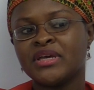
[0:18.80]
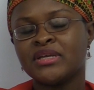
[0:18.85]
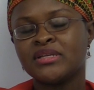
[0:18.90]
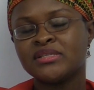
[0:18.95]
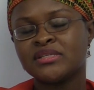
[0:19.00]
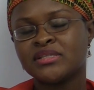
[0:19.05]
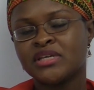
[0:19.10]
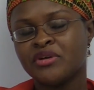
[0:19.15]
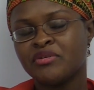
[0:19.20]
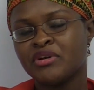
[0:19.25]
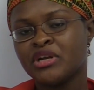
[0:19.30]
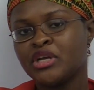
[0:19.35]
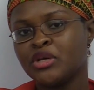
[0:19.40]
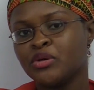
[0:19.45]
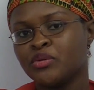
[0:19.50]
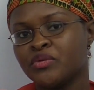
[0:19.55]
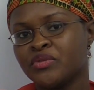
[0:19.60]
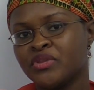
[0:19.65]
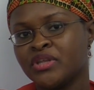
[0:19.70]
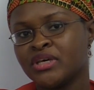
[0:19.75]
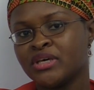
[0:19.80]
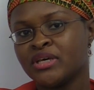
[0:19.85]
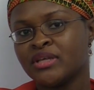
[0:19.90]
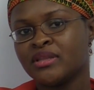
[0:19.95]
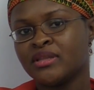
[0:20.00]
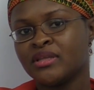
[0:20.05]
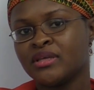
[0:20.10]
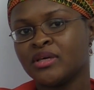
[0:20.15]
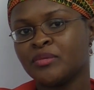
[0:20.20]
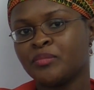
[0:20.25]
In Sierra Leone,
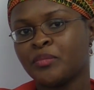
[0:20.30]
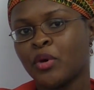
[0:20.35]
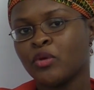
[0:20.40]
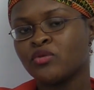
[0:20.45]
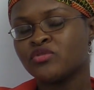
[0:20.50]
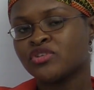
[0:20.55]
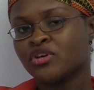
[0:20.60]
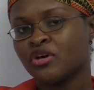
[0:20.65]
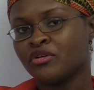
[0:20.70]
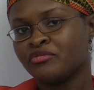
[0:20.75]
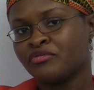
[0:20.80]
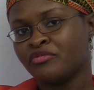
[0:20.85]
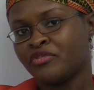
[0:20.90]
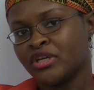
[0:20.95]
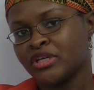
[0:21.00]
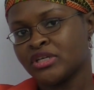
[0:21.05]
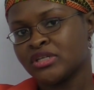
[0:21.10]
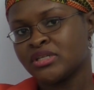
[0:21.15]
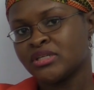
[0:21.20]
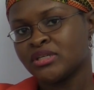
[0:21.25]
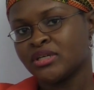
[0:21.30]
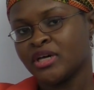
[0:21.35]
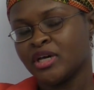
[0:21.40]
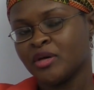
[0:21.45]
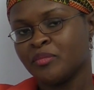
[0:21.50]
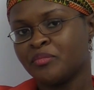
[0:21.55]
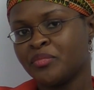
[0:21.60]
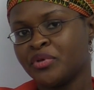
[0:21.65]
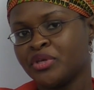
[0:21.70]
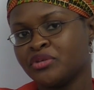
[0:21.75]
the post-conflict
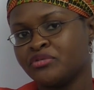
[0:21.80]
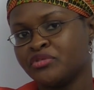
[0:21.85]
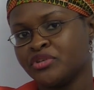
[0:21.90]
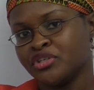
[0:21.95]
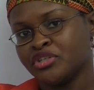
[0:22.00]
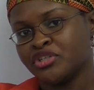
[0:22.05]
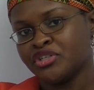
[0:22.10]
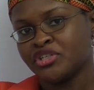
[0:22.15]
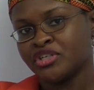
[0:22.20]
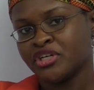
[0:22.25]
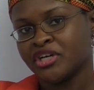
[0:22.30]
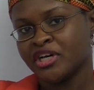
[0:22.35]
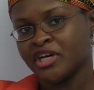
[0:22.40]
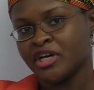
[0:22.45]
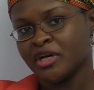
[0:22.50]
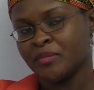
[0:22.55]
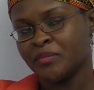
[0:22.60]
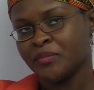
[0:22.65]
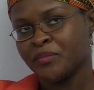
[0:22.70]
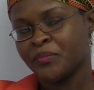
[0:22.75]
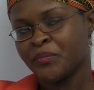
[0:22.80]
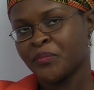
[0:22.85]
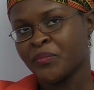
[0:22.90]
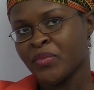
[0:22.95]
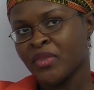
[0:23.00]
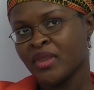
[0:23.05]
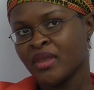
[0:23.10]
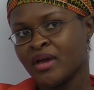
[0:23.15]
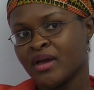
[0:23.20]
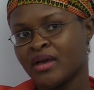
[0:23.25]
period,
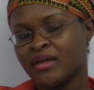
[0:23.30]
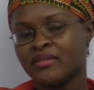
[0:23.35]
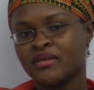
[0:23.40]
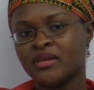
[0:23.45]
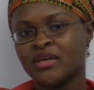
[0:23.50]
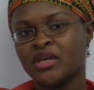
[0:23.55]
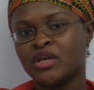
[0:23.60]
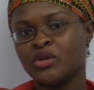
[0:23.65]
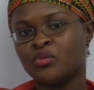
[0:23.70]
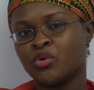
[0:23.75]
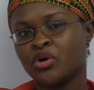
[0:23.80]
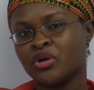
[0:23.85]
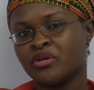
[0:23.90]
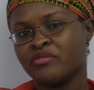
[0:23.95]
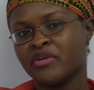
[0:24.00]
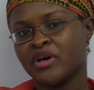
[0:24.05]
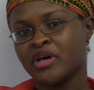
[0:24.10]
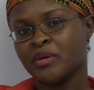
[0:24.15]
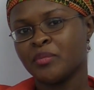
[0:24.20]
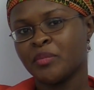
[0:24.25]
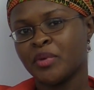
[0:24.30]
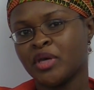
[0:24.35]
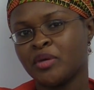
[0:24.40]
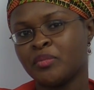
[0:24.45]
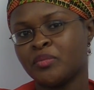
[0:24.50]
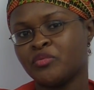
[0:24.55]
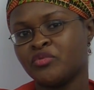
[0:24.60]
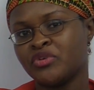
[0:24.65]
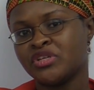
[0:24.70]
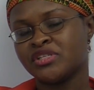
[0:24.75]
I think in one of our
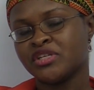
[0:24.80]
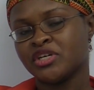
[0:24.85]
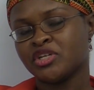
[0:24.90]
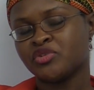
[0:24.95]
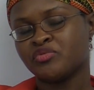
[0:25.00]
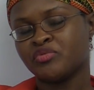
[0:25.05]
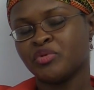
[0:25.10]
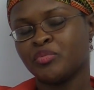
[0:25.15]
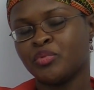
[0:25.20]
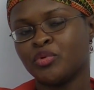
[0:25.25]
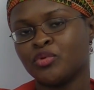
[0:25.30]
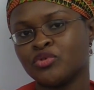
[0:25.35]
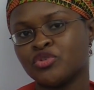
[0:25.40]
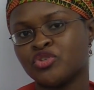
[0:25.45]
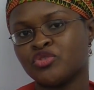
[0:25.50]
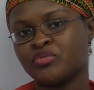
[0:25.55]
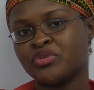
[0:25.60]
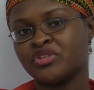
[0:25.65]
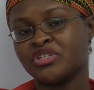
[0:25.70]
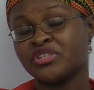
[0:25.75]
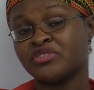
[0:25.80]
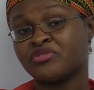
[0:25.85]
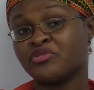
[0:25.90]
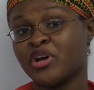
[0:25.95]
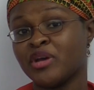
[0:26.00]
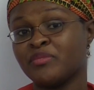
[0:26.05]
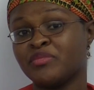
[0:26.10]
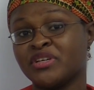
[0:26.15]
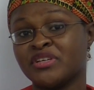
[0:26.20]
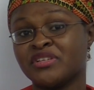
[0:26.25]
research reports we
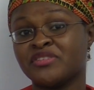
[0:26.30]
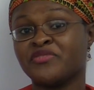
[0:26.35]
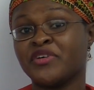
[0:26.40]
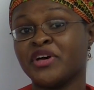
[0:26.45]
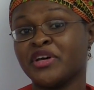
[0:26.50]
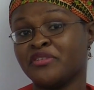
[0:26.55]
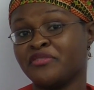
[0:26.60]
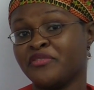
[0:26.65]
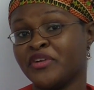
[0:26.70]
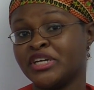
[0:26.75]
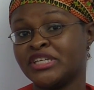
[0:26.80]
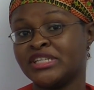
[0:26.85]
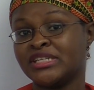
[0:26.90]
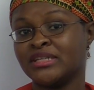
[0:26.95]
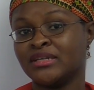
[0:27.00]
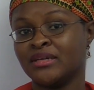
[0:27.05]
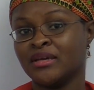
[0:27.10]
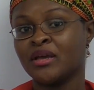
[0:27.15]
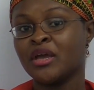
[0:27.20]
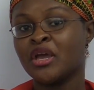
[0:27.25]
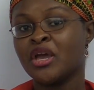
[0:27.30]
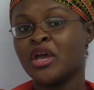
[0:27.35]
described it as firefighting,